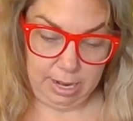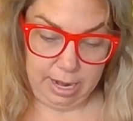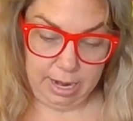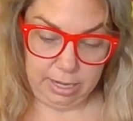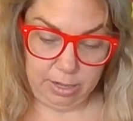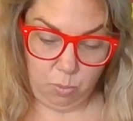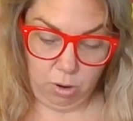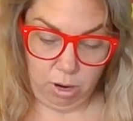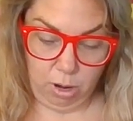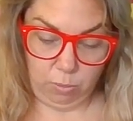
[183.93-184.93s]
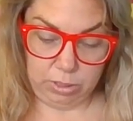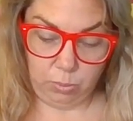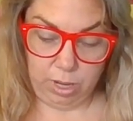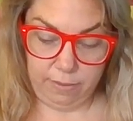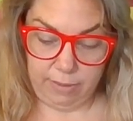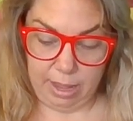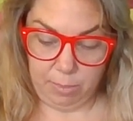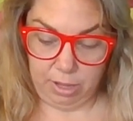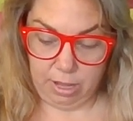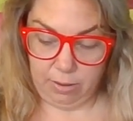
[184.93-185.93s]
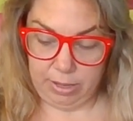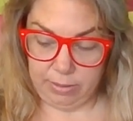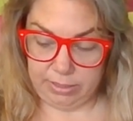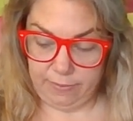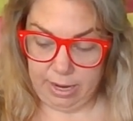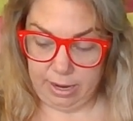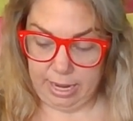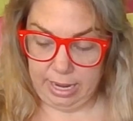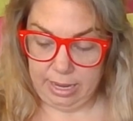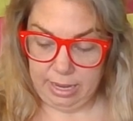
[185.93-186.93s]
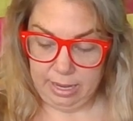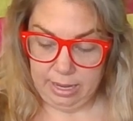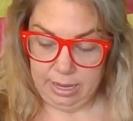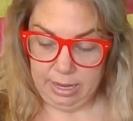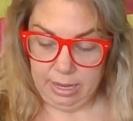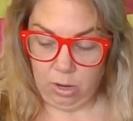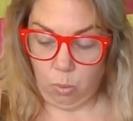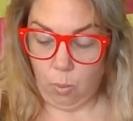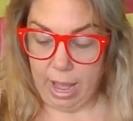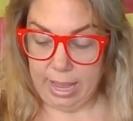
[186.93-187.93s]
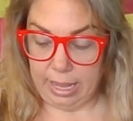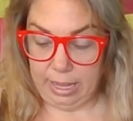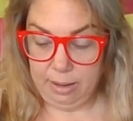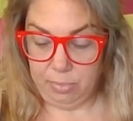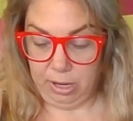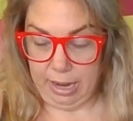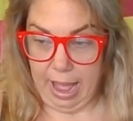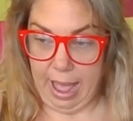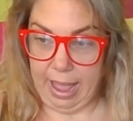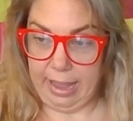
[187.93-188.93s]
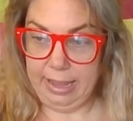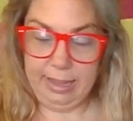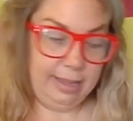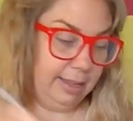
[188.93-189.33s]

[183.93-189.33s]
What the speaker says: And Andy Warhol was one of them. Although he was a very quiet guy,